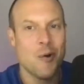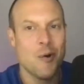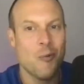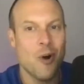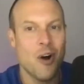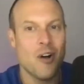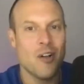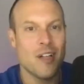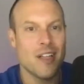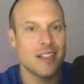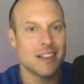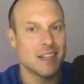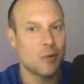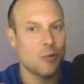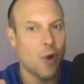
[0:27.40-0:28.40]
Well,
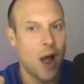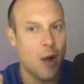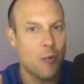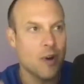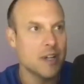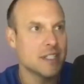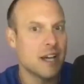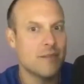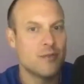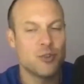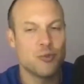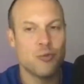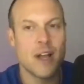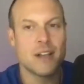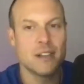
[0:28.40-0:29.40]
I want to dive
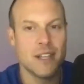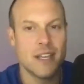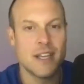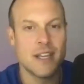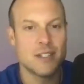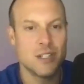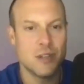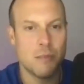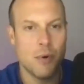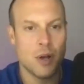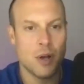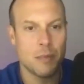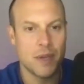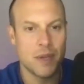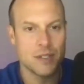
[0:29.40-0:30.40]
directly into the
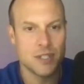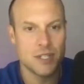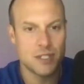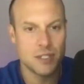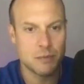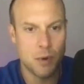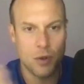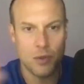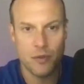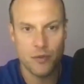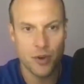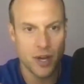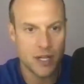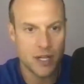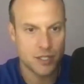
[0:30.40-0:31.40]
book because this is both of
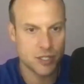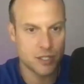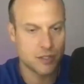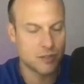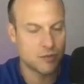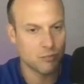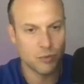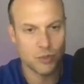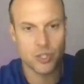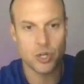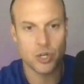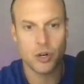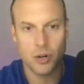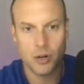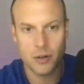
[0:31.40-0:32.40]
your guys'
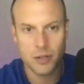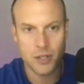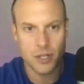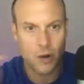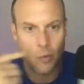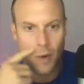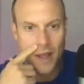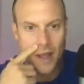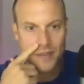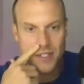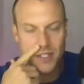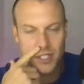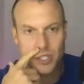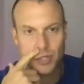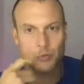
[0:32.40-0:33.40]
return. You know, Wade,
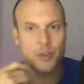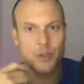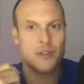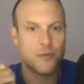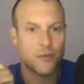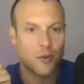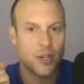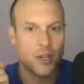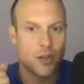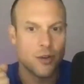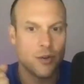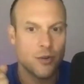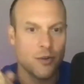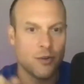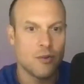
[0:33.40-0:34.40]
this is three for
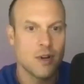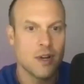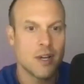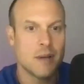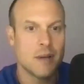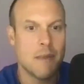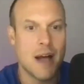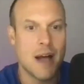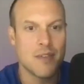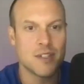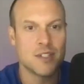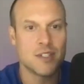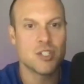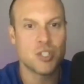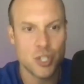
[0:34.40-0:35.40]
you. Matt,
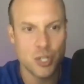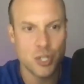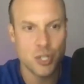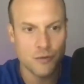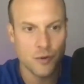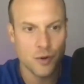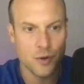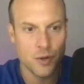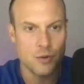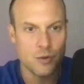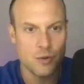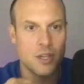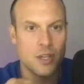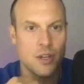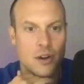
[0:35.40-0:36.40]
this is two for you
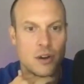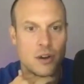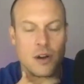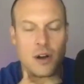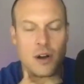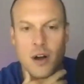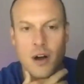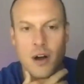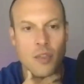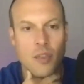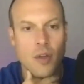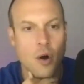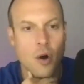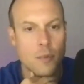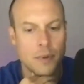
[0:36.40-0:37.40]
here uh, on
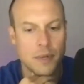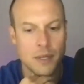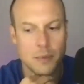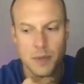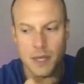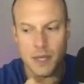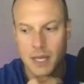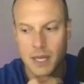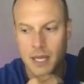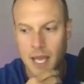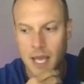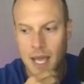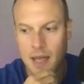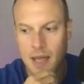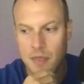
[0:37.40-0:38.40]
the OPP,
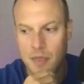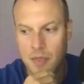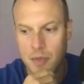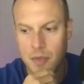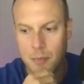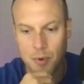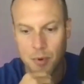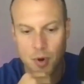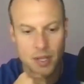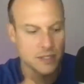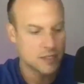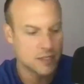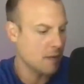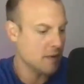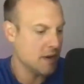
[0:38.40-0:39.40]
and the book
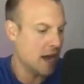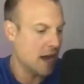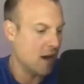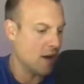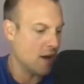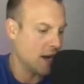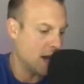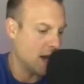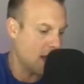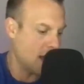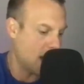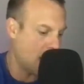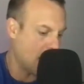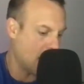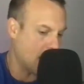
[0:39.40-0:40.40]
is coming out. And
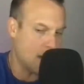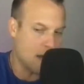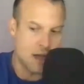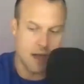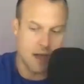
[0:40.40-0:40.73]
I, I,